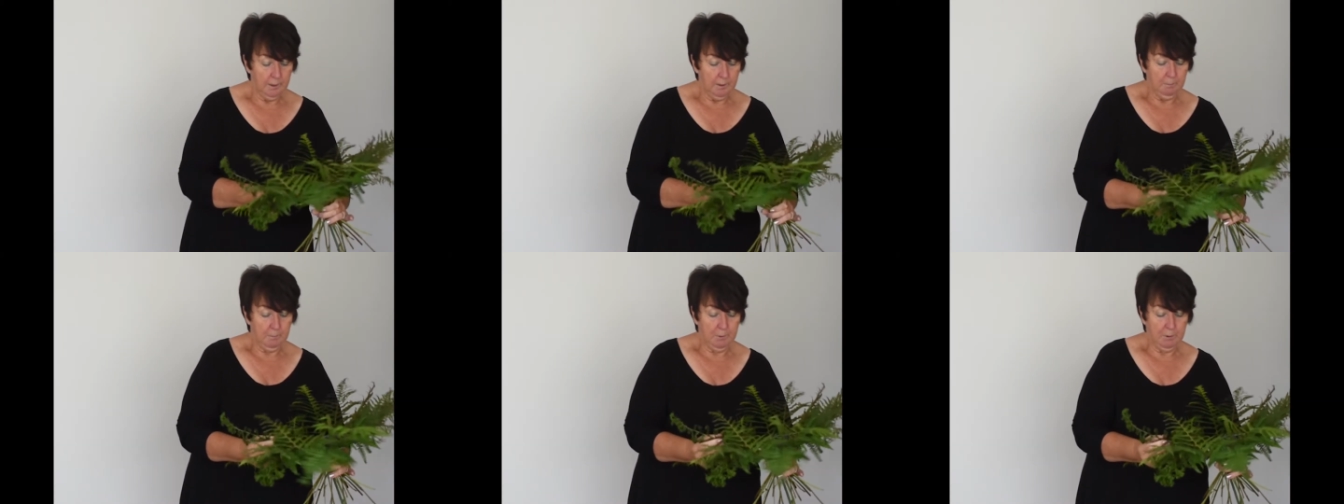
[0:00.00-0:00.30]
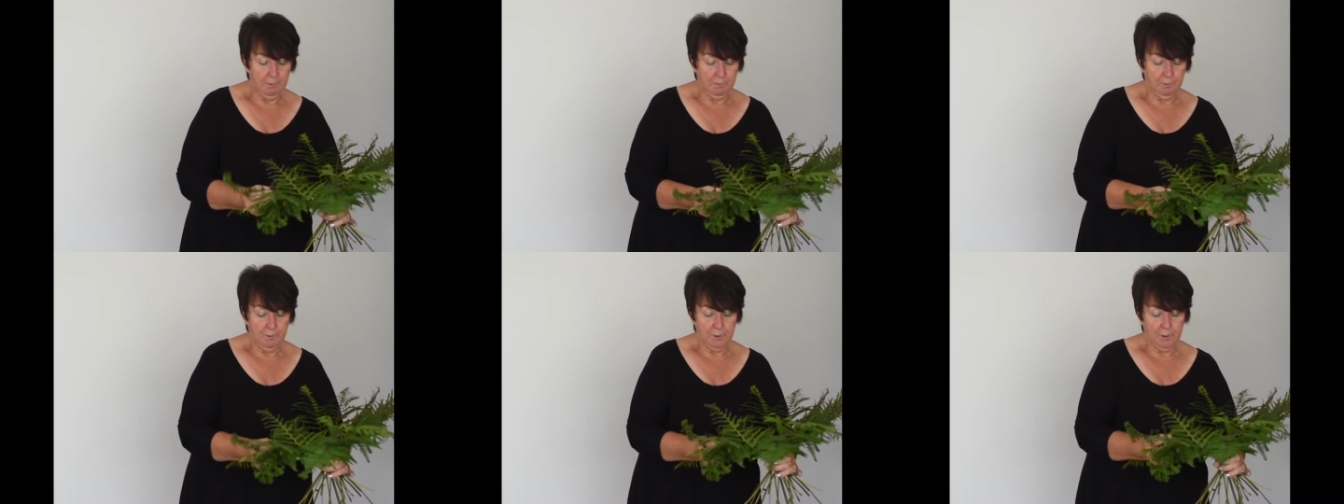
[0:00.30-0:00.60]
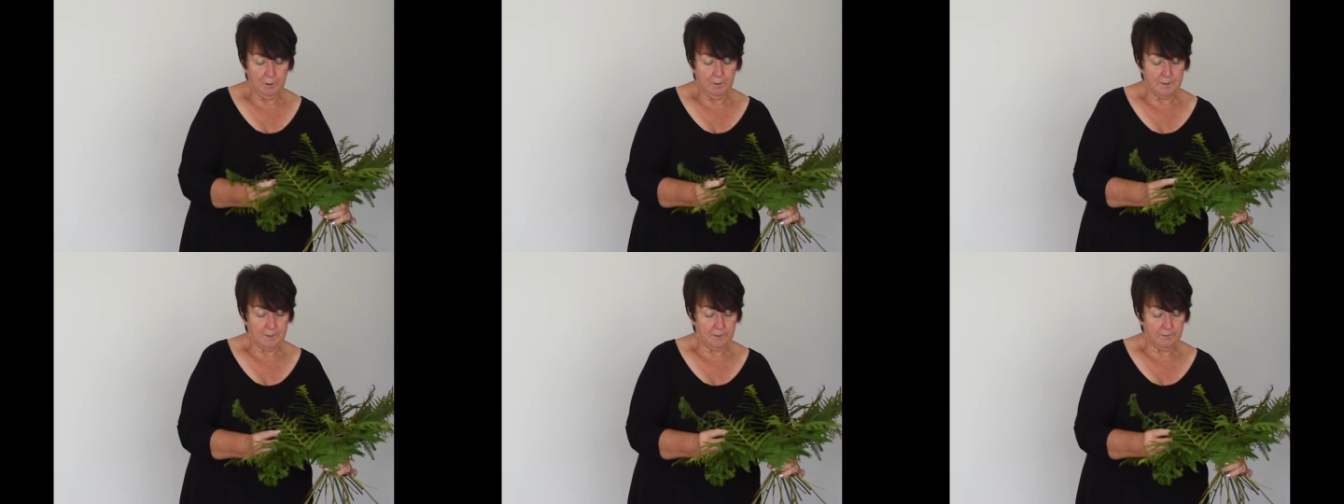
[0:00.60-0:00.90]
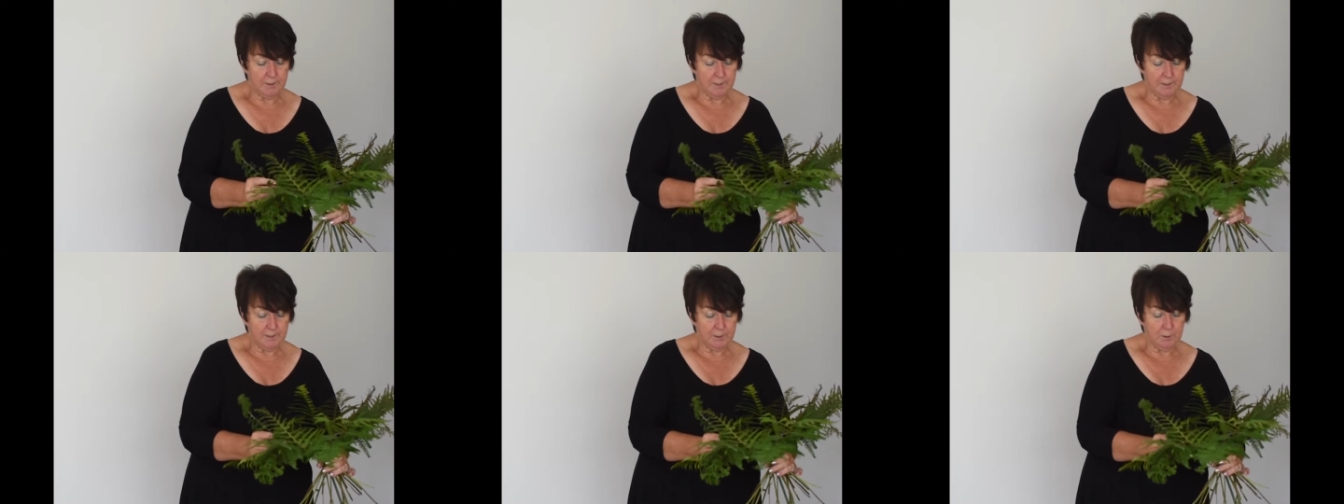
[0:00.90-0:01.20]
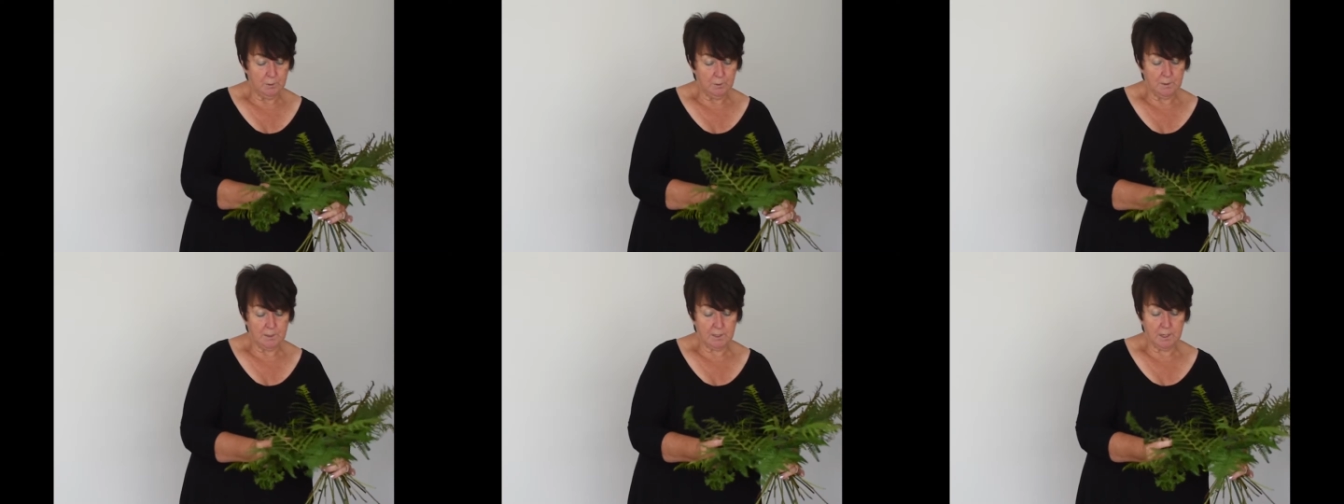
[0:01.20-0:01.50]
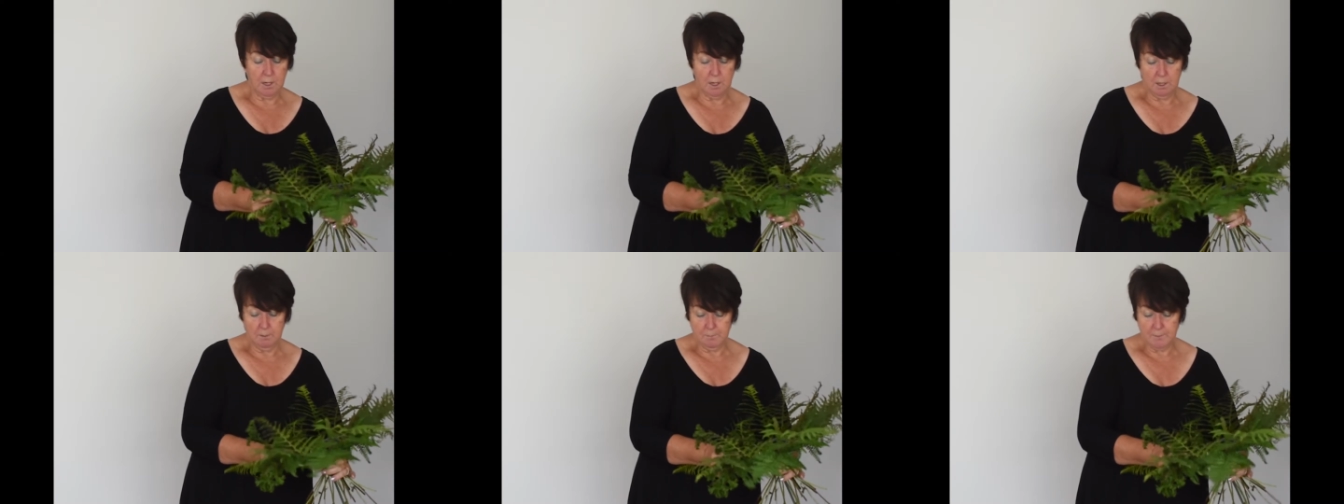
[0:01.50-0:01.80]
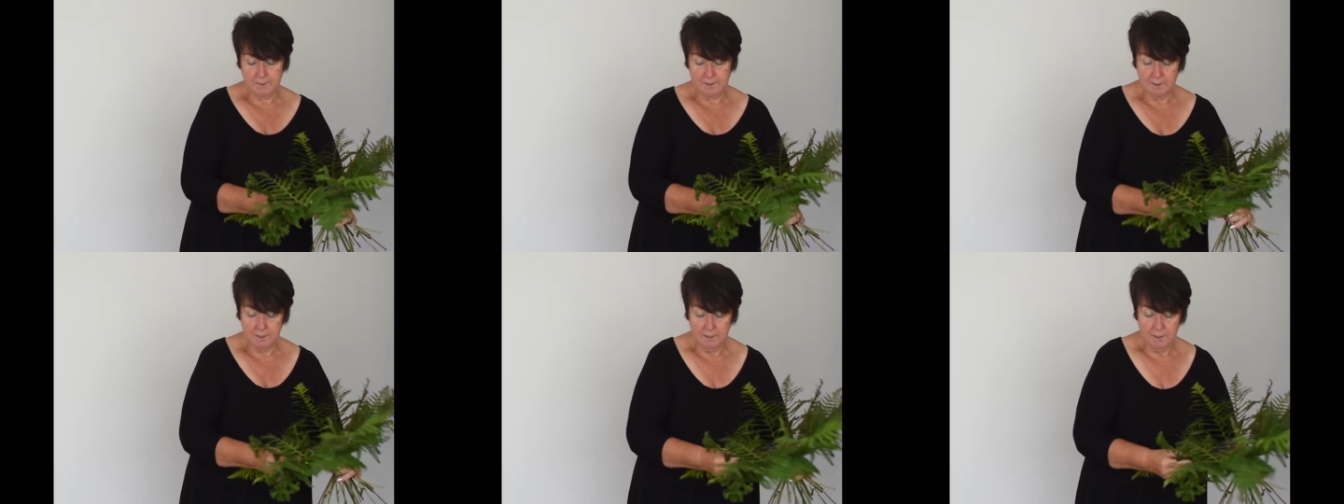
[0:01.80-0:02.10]
But for those of us whose
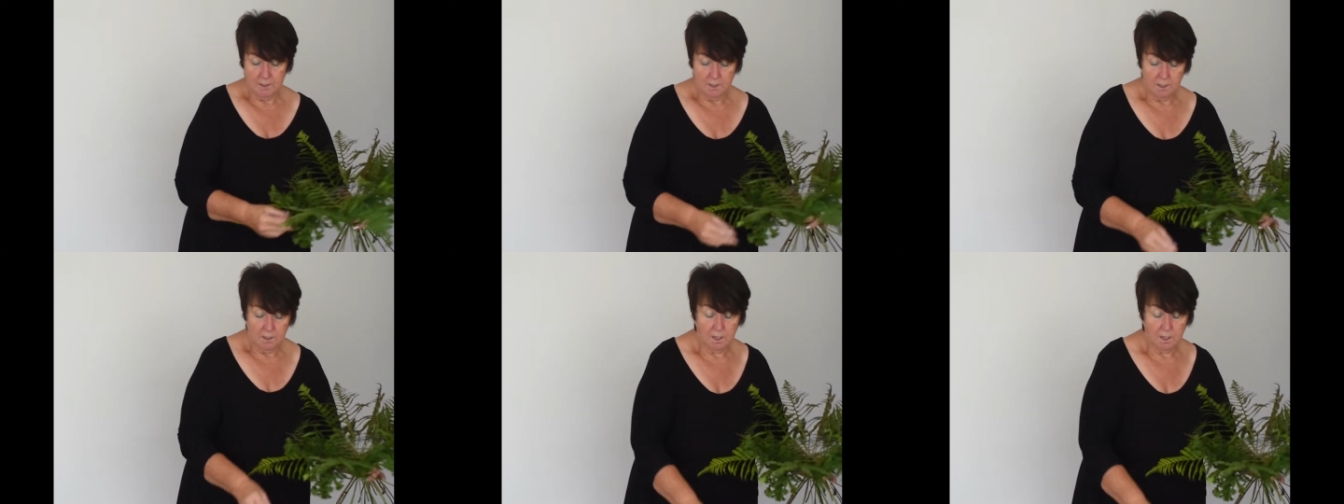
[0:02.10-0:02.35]
clubs